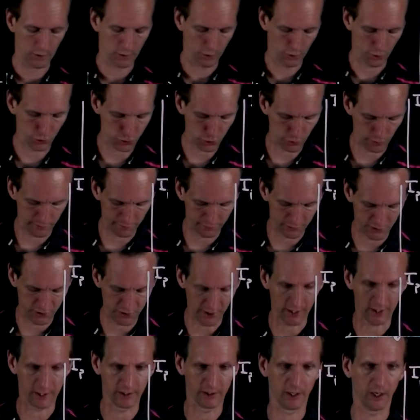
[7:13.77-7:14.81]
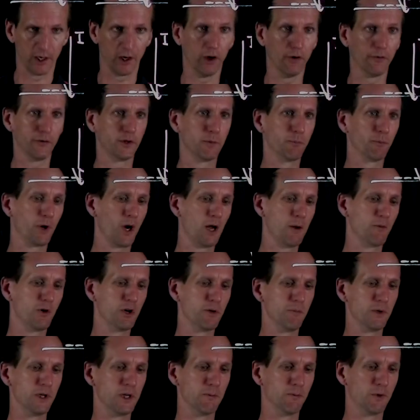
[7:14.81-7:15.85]
Also, if the primary
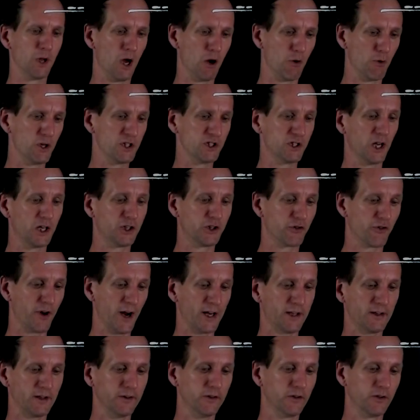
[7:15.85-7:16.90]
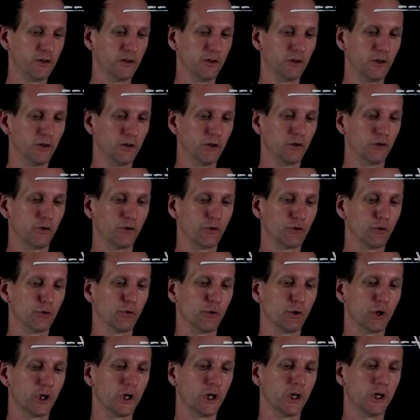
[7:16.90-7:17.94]
beam now is attracted to
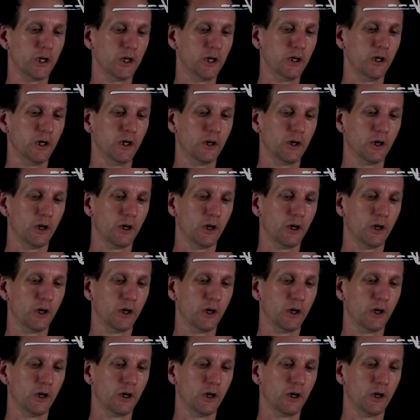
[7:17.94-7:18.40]
the